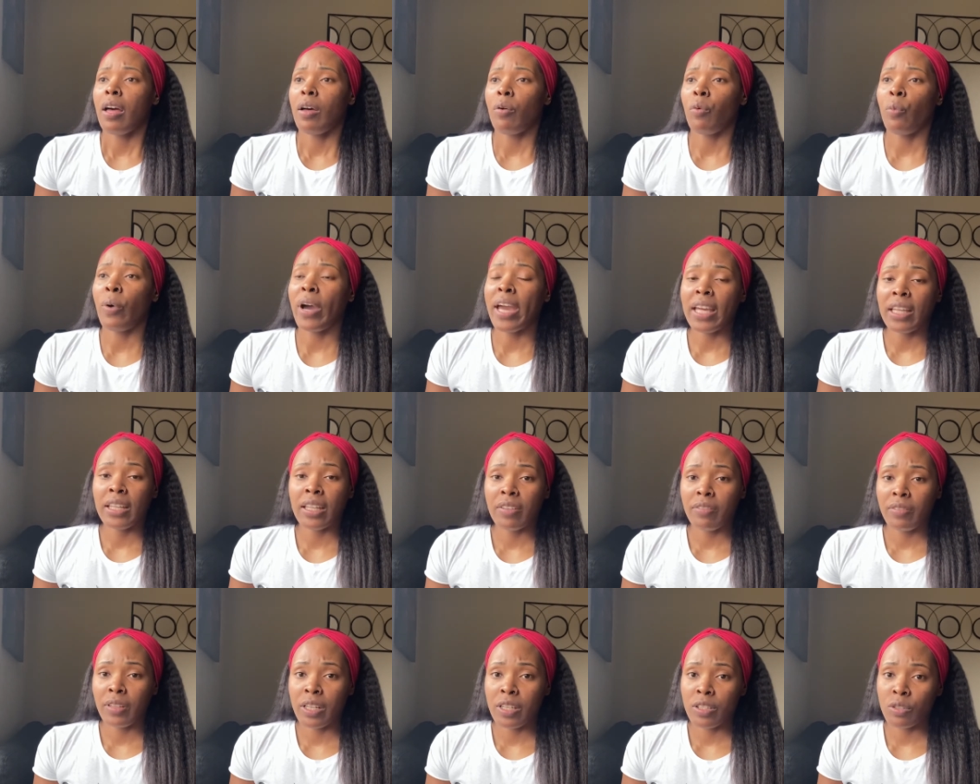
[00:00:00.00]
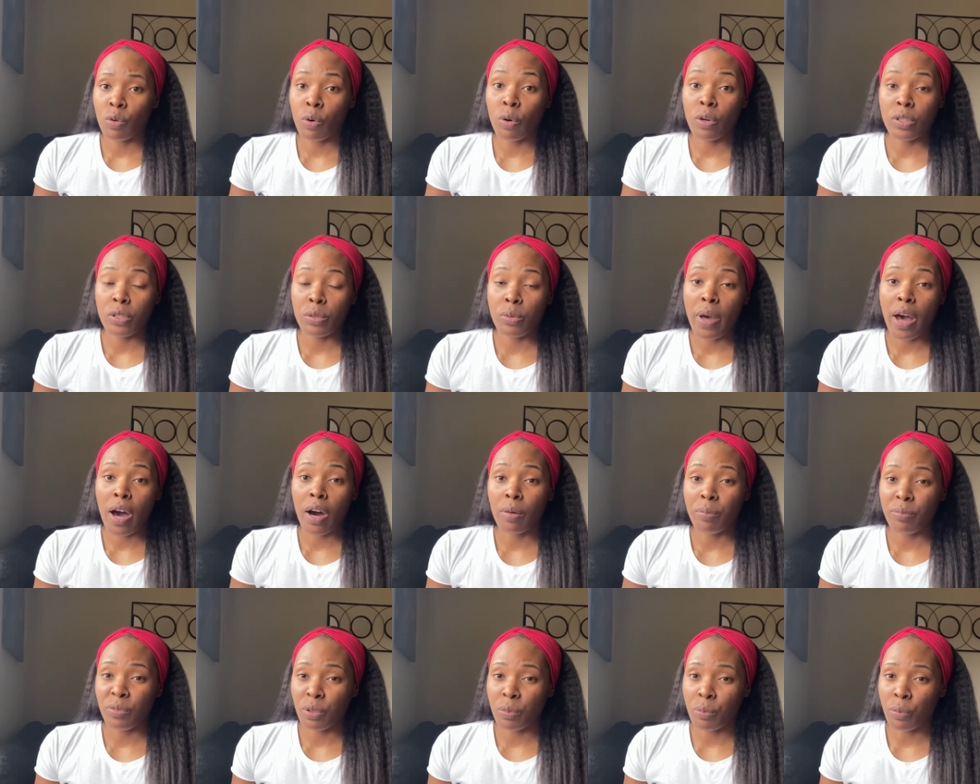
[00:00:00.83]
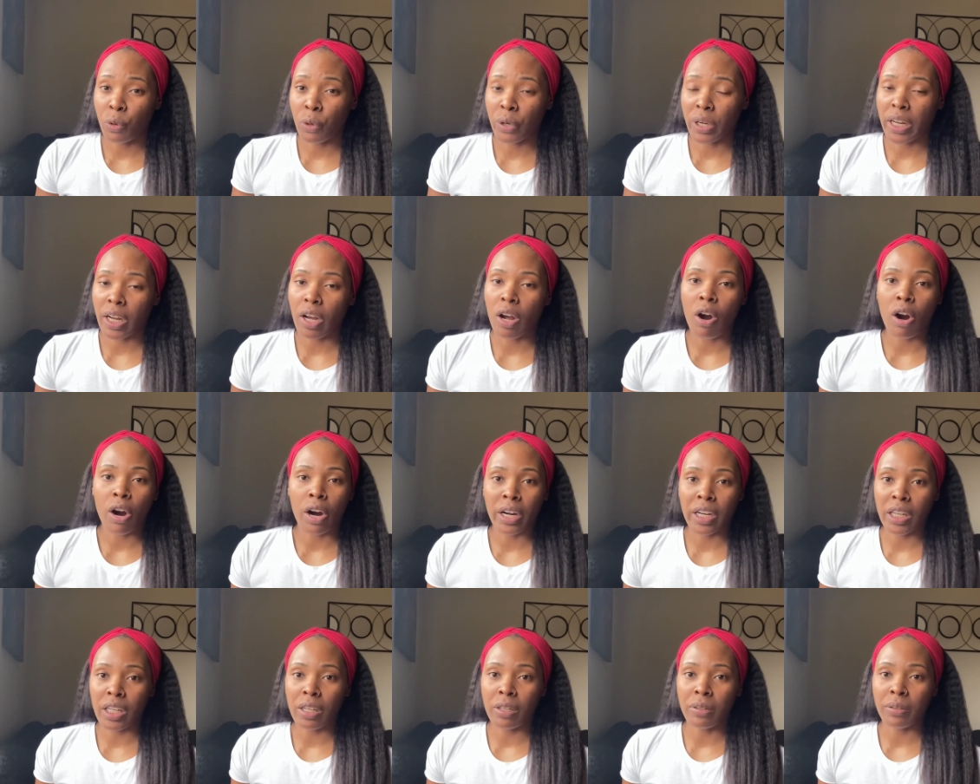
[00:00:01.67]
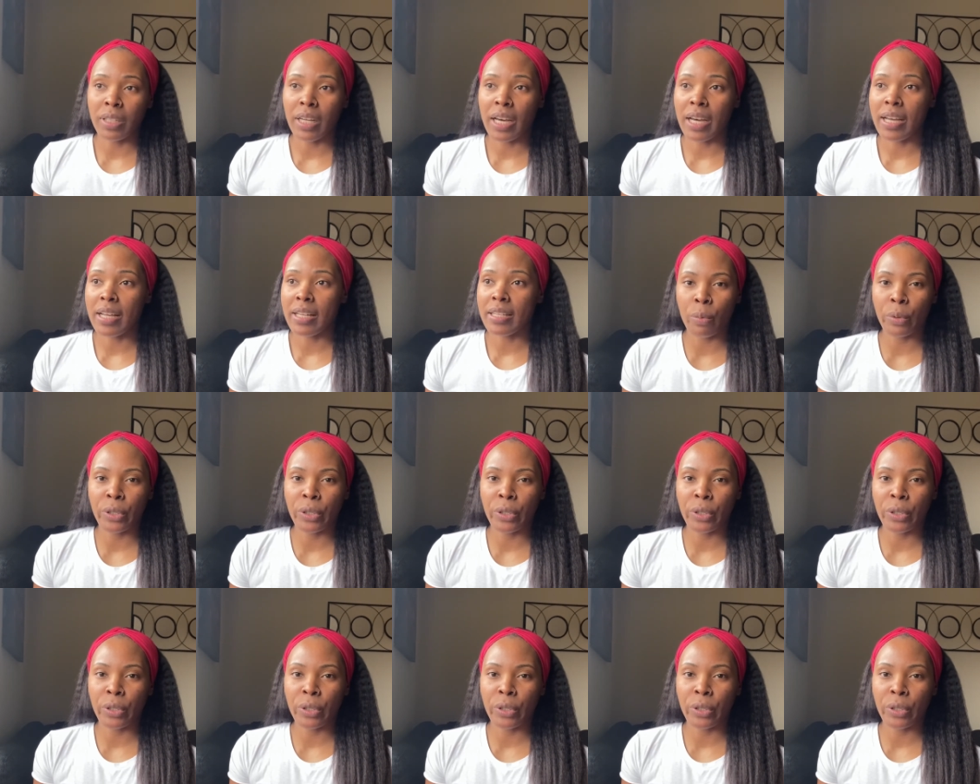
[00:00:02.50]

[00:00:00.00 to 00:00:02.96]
weightlifting is going to help you more than cardio does.